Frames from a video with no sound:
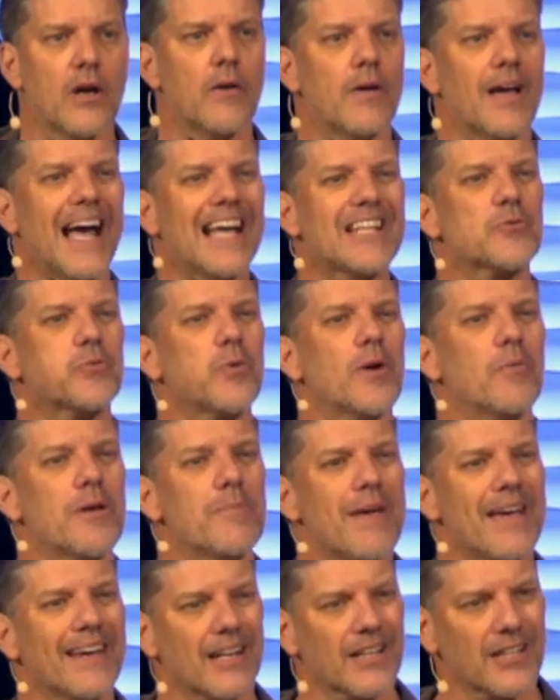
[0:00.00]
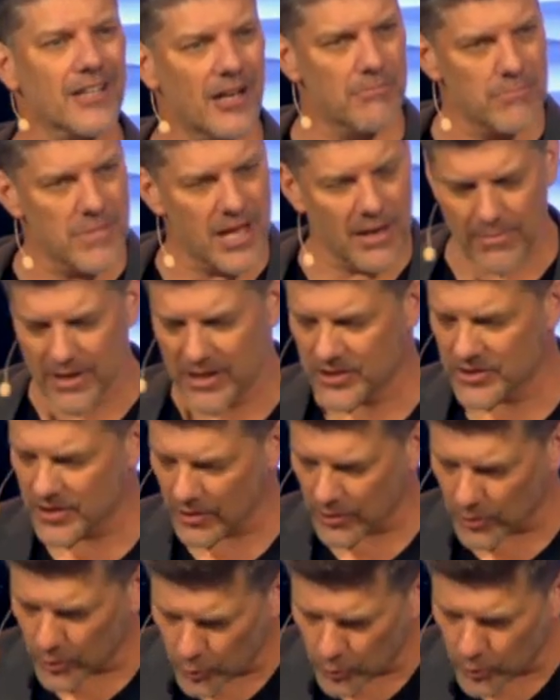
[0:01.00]
That's when we make a commitment
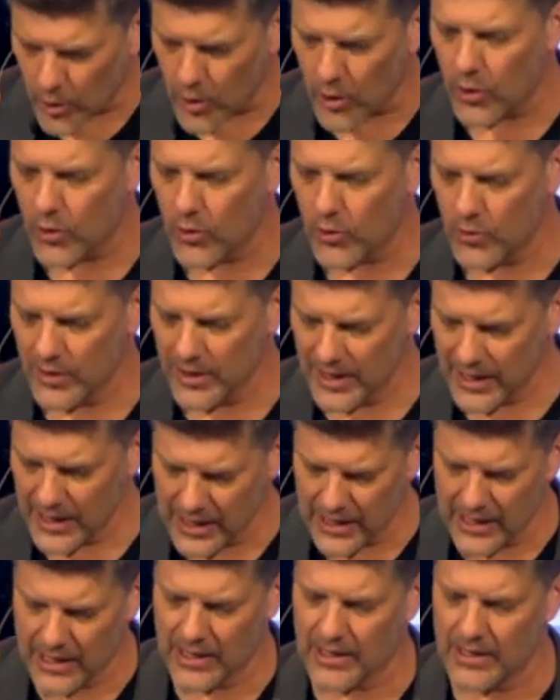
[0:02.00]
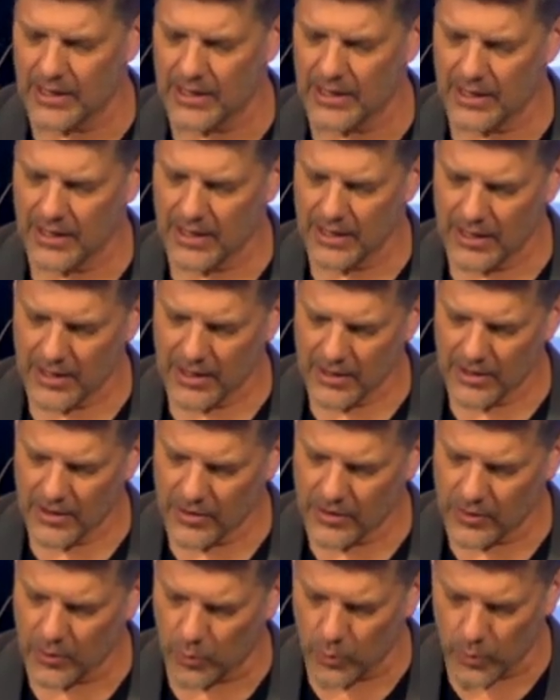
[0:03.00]
to grow in
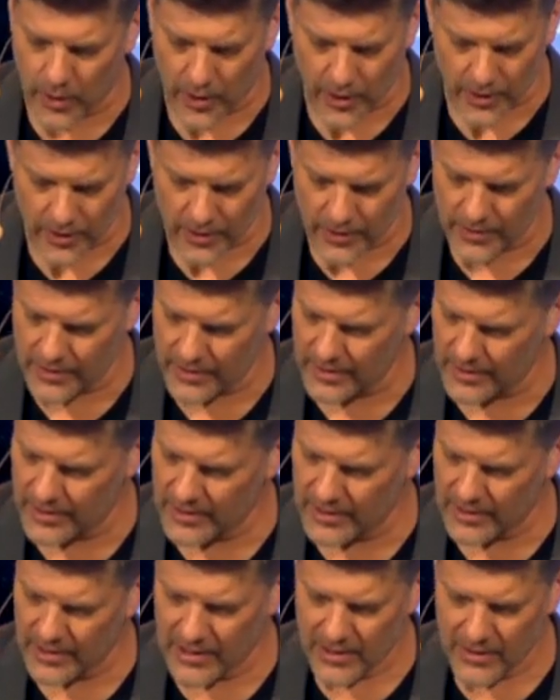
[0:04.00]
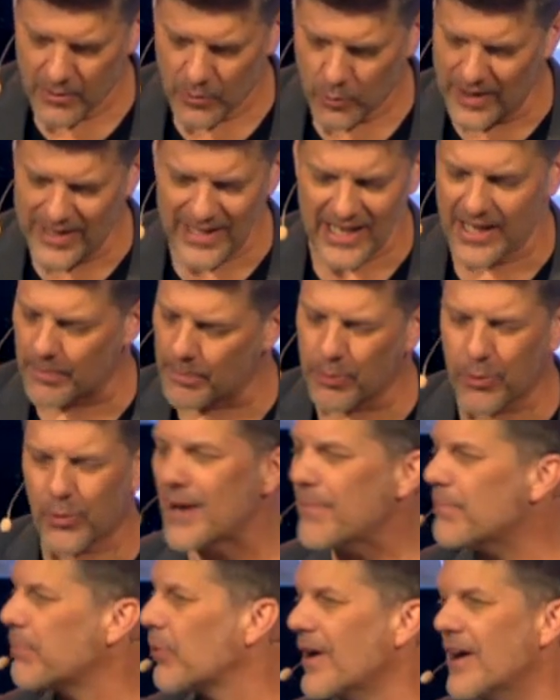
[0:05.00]
the Word. We need to
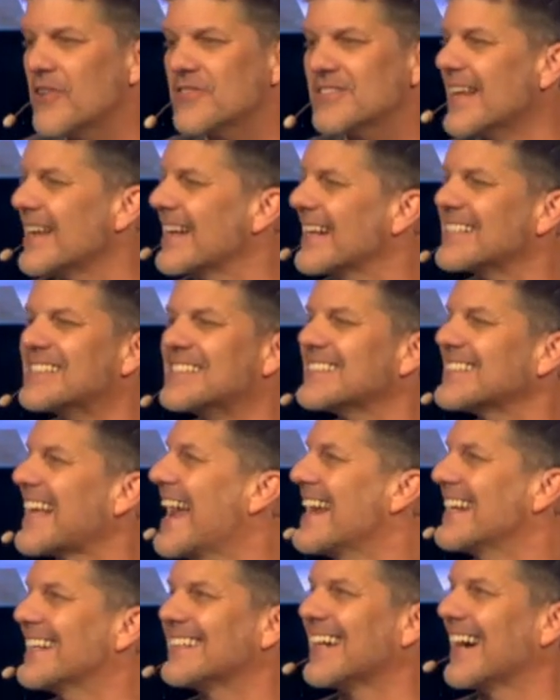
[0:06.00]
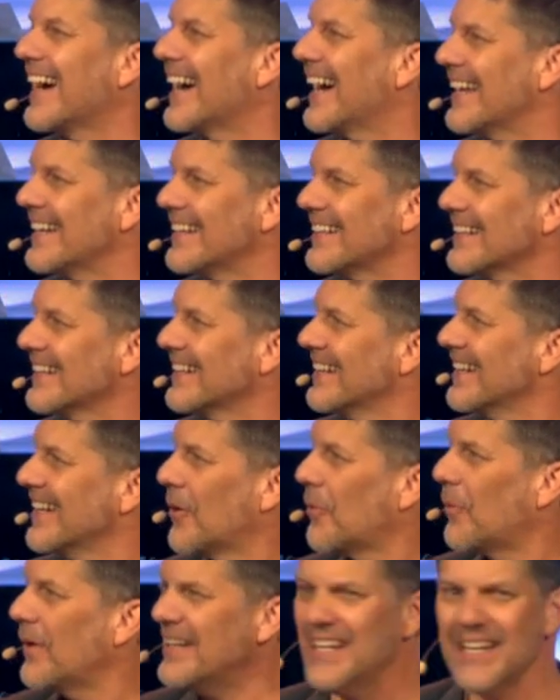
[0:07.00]
pray prayers that excite God.
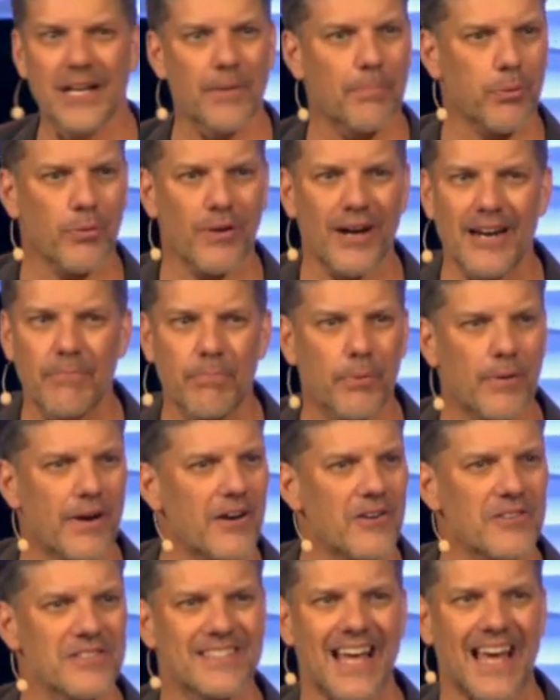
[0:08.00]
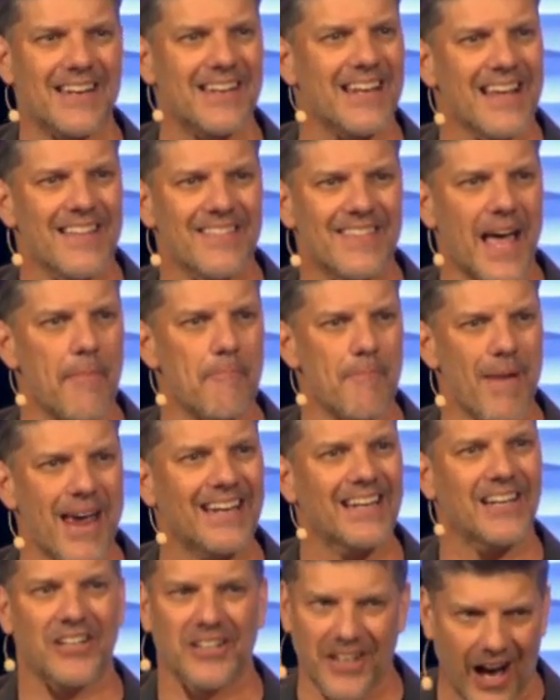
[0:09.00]
We need to pray prayers that
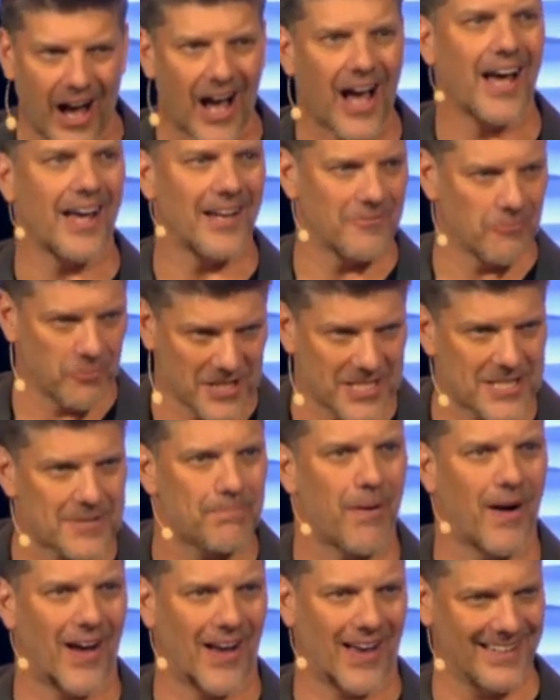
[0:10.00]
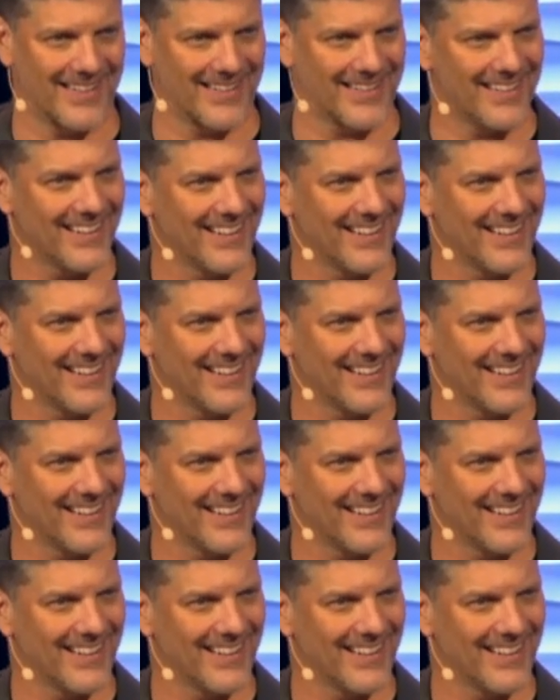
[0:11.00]
make God respond.